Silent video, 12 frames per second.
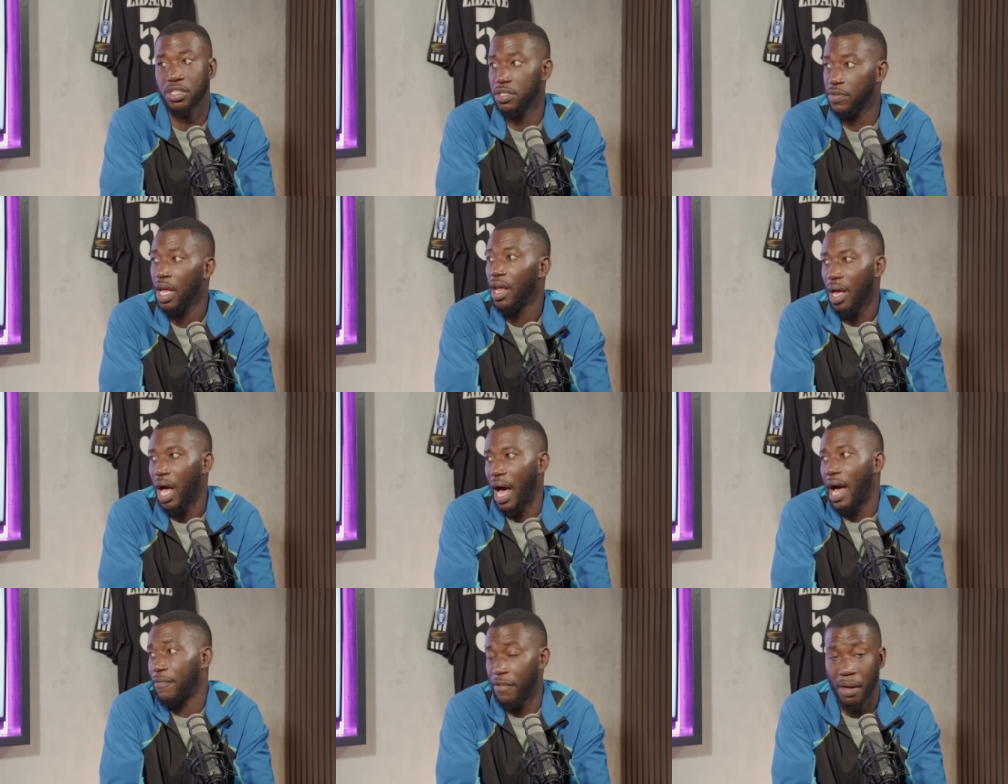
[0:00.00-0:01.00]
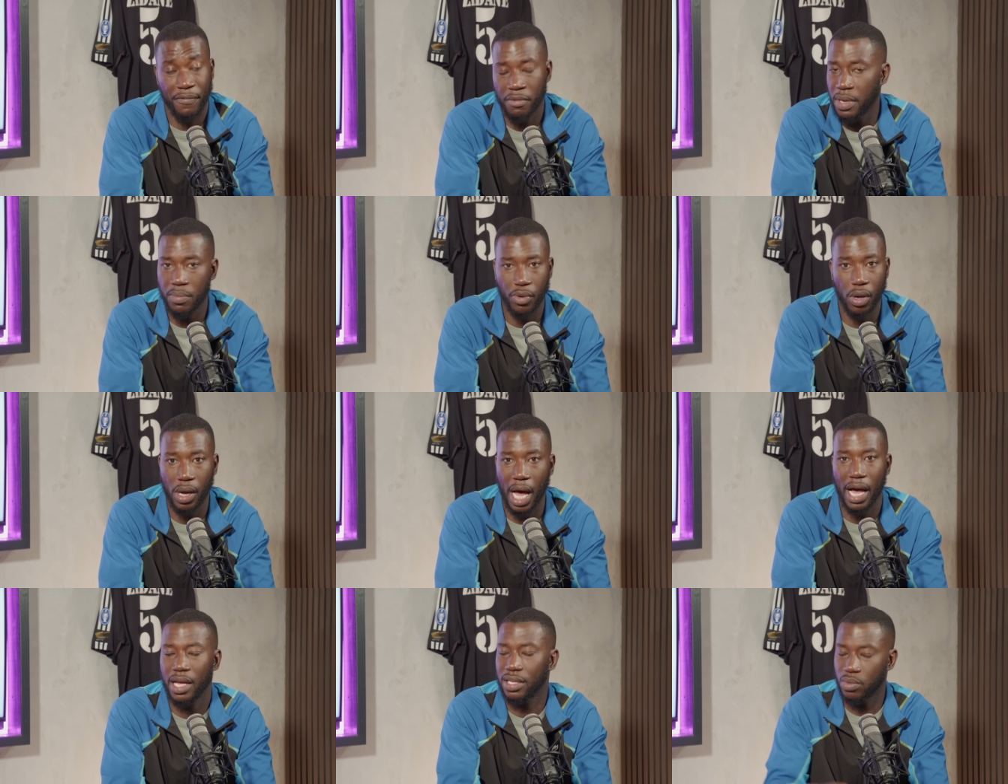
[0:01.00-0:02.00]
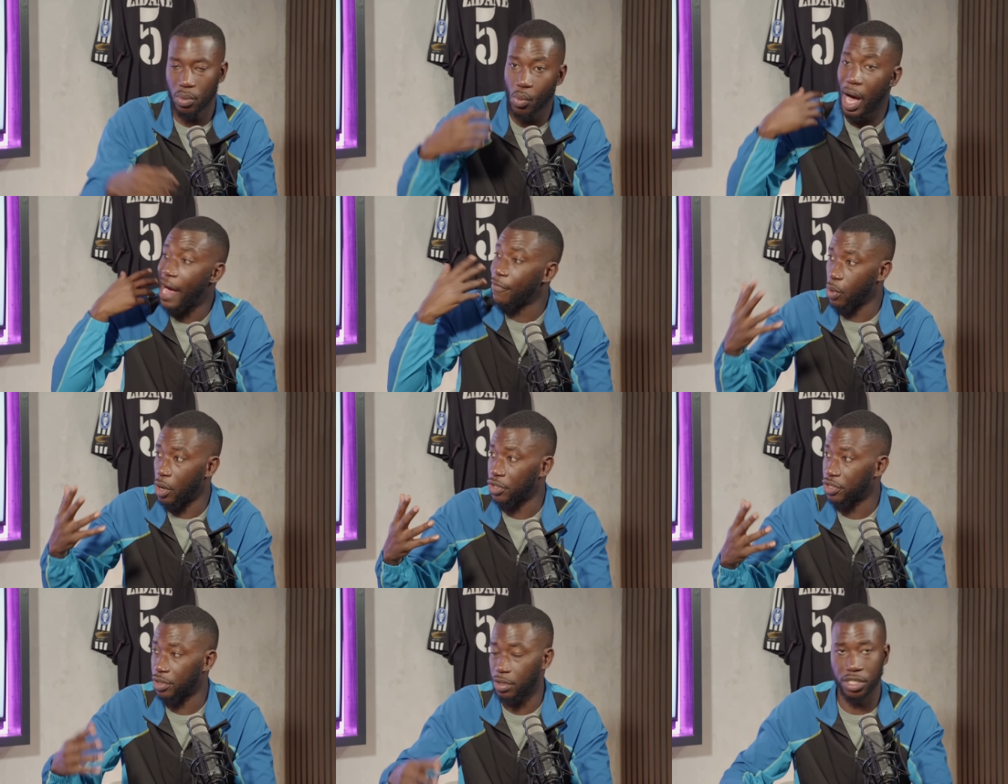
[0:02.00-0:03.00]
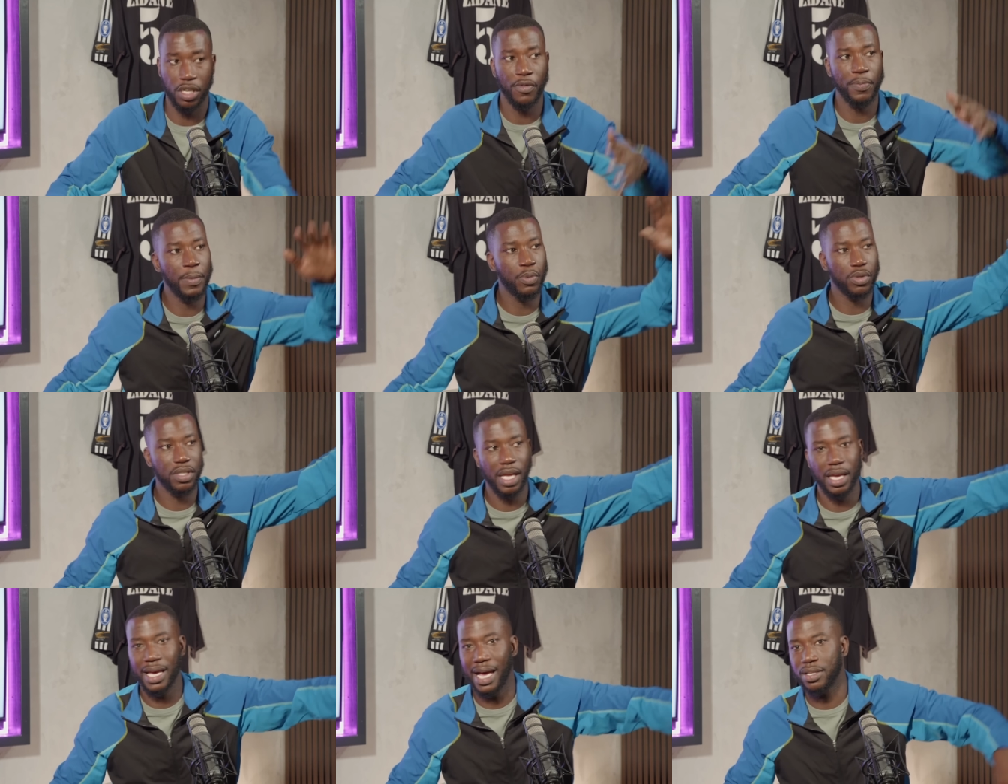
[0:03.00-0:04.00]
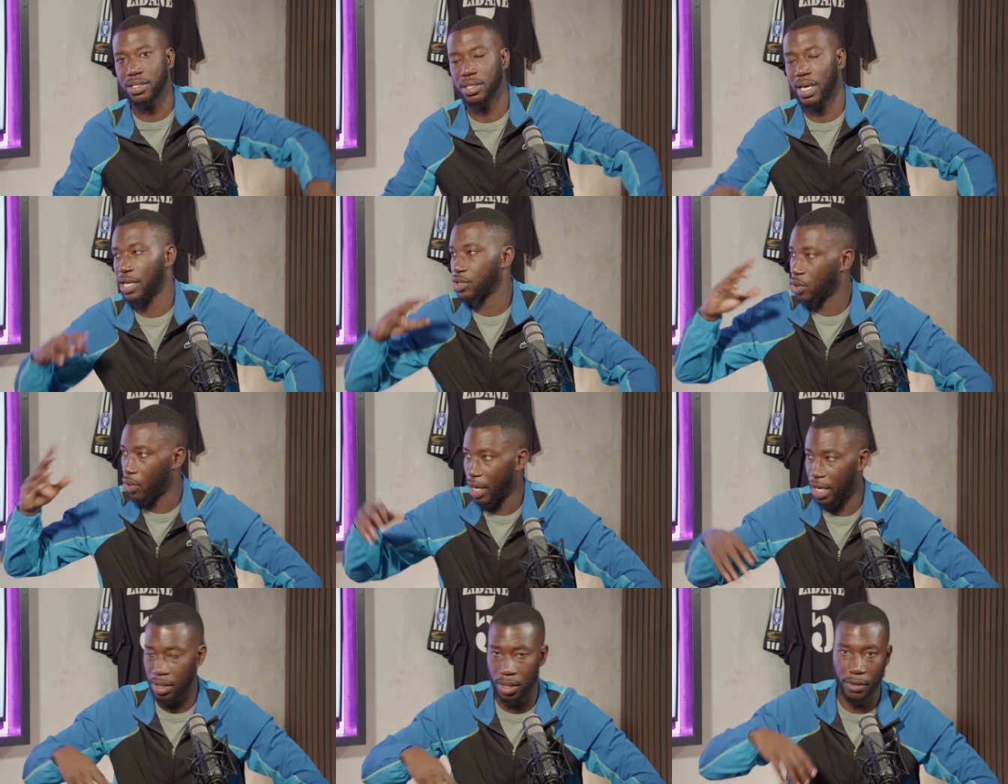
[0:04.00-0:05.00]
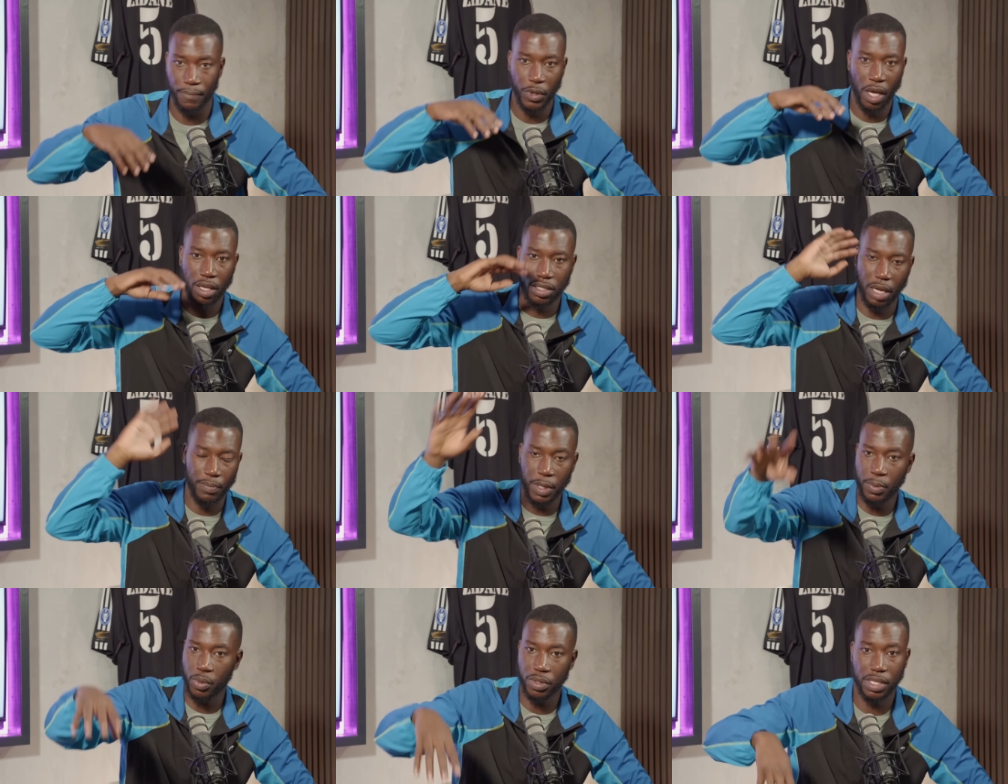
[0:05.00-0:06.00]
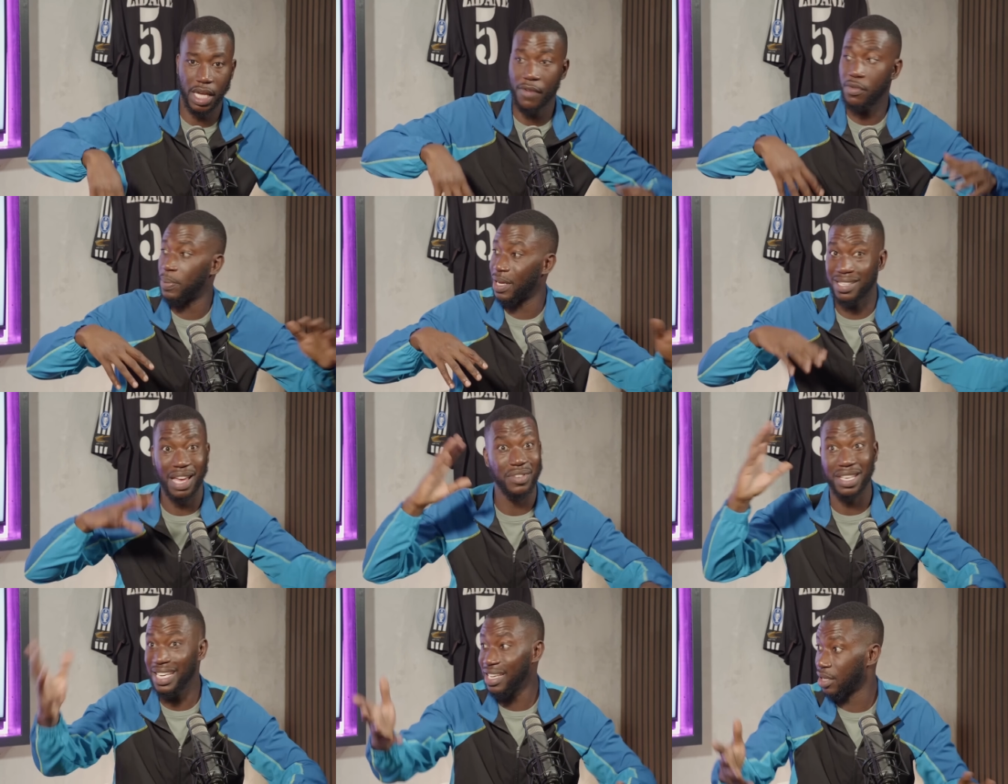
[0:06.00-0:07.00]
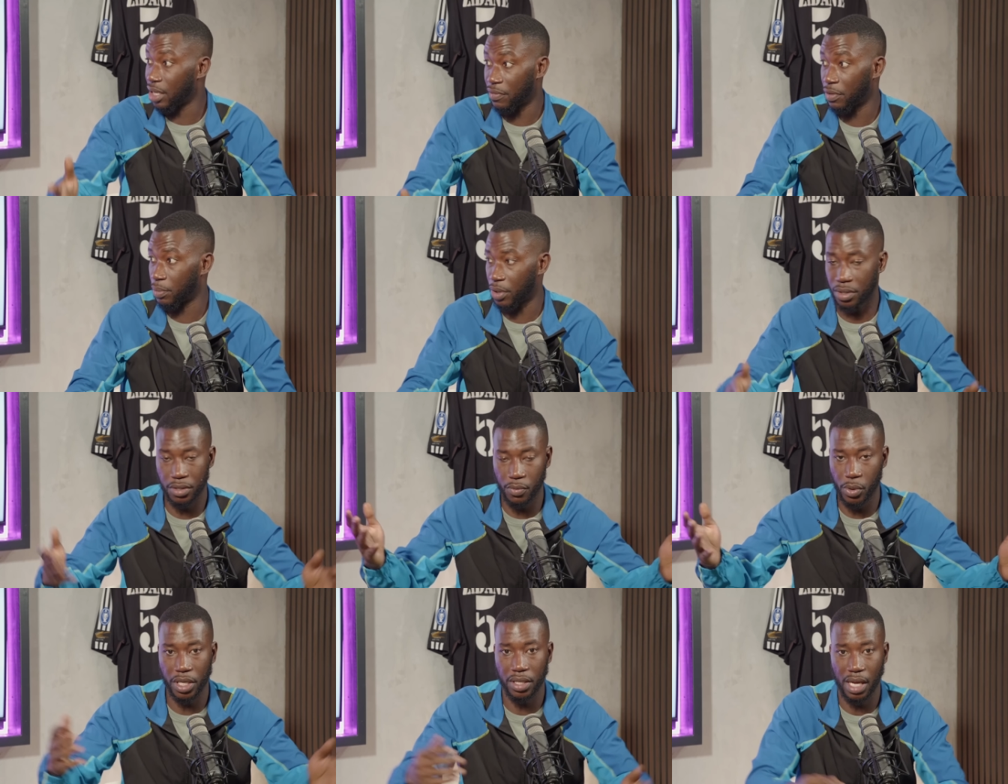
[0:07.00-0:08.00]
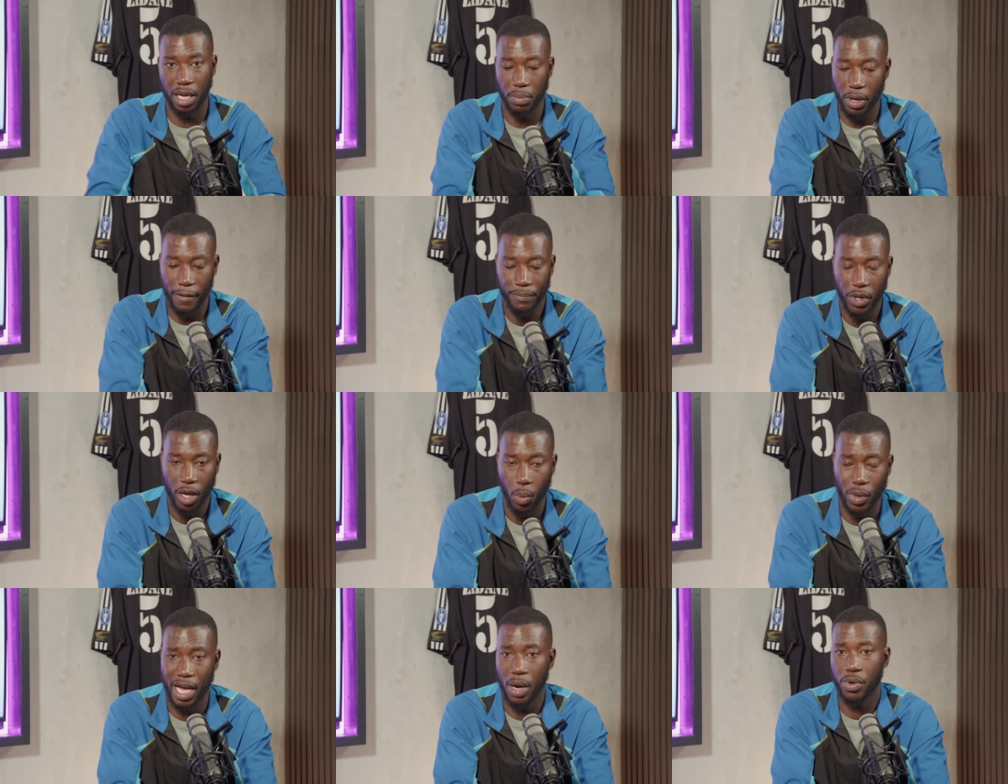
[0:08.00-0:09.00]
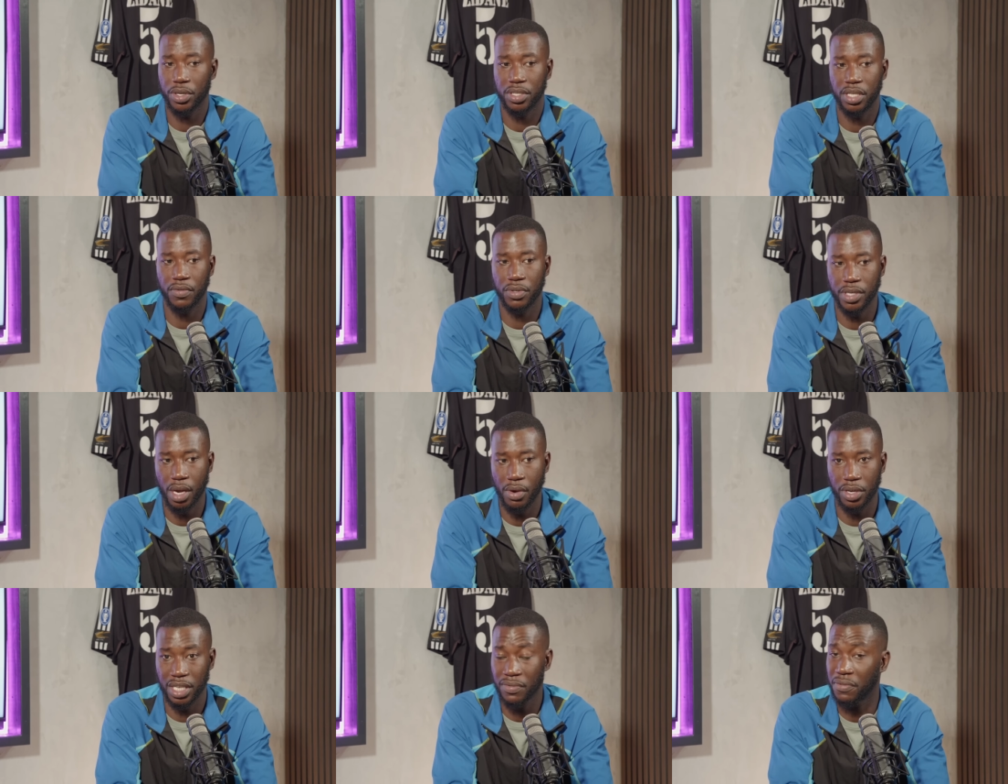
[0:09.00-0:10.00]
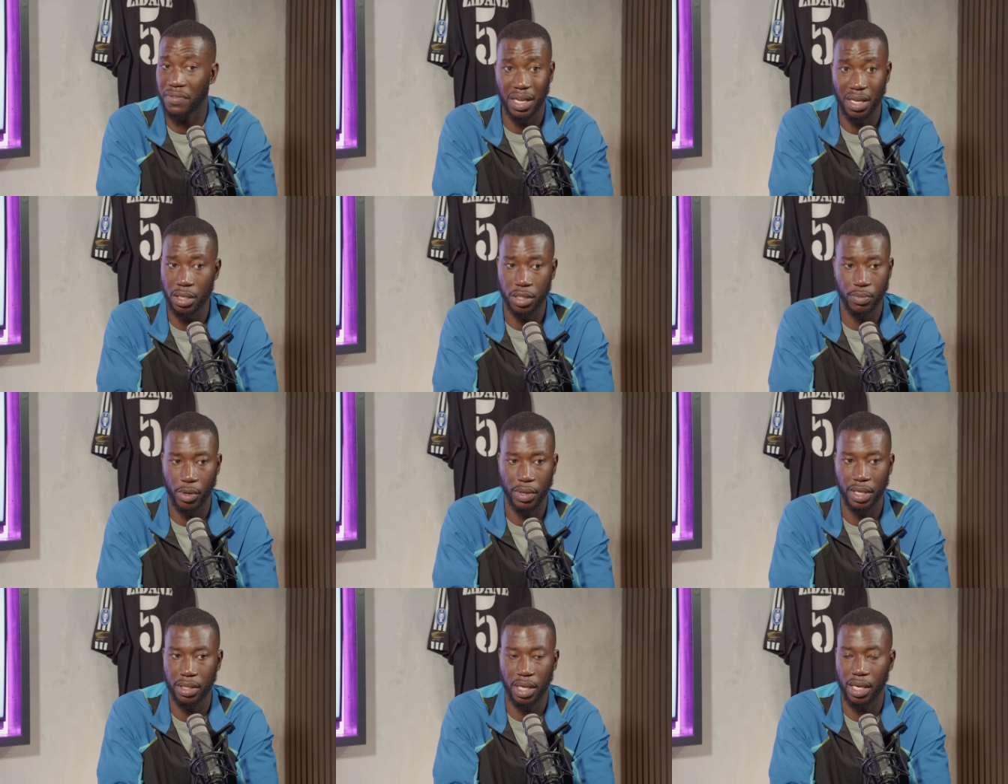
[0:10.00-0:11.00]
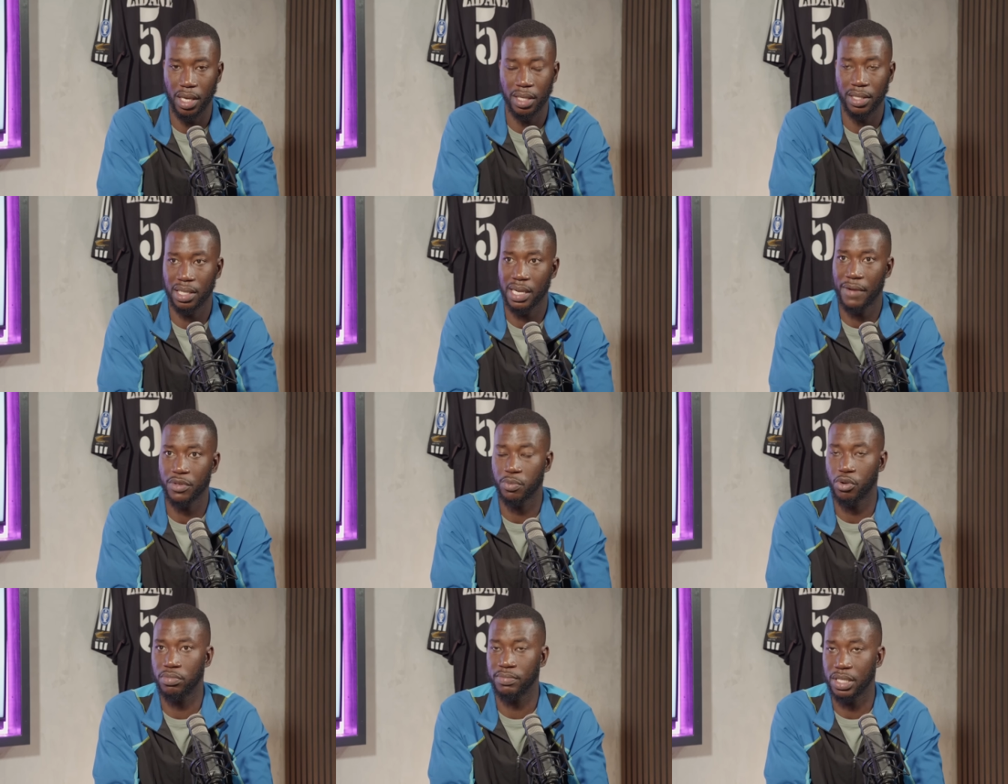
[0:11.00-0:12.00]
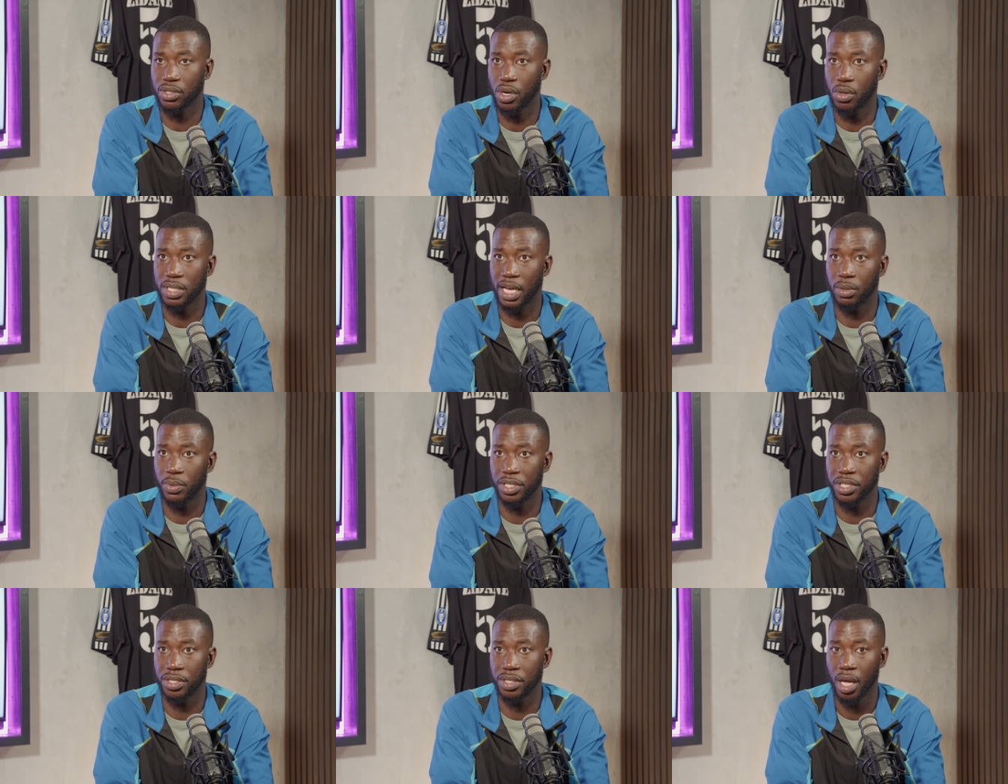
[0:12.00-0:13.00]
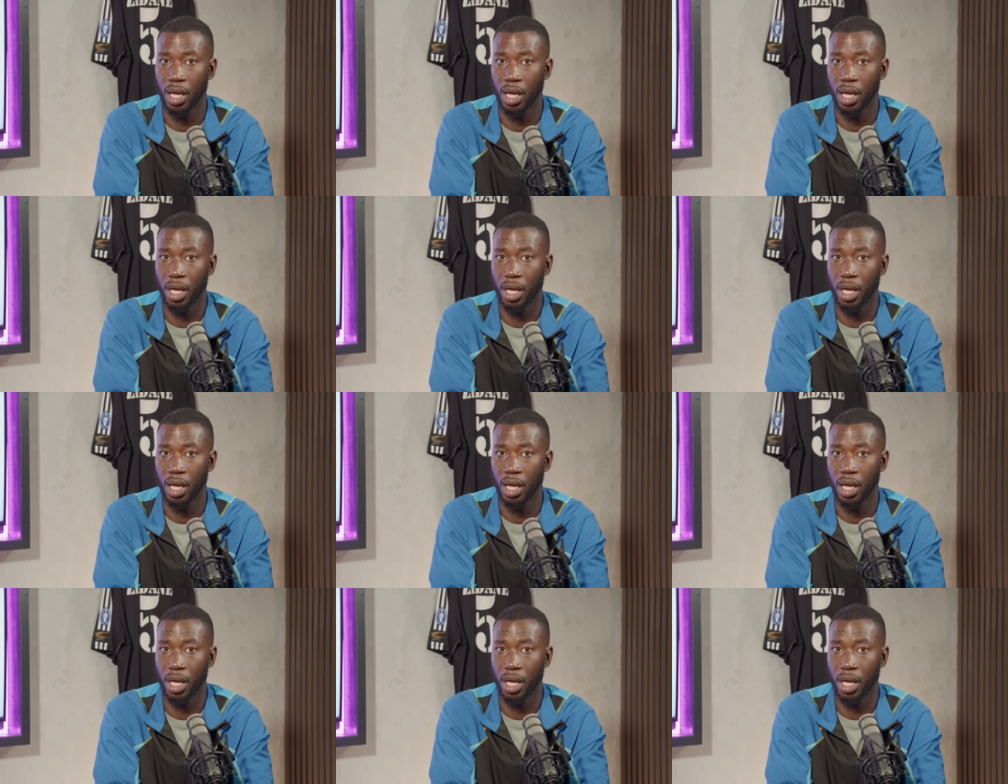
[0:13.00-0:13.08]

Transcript: I just for, for me, bro, I, it's what I've watched. Because other people will say Gaz Gascoigne, and mm -hmm, mm -hmm. some people will say other players, Kevin Keegan, even mm-hmm. because of what he done. But when I watched Steven Gerrard, even for England, bro, he, he he didn't have the problem that Scholes had, which is